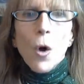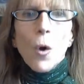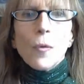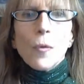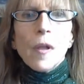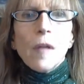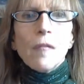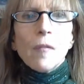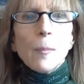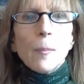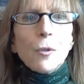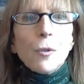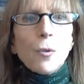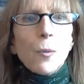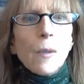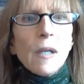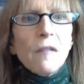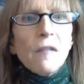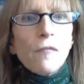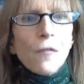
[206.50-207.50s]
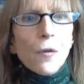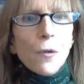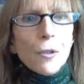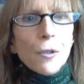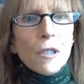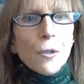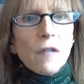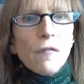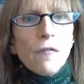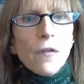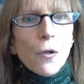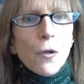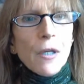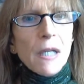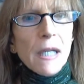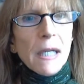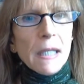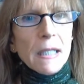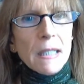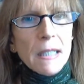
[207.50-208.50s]
On November 21st, the
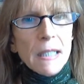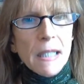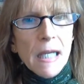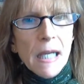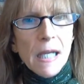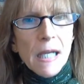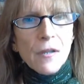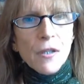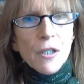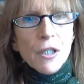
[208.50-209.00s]
very next day,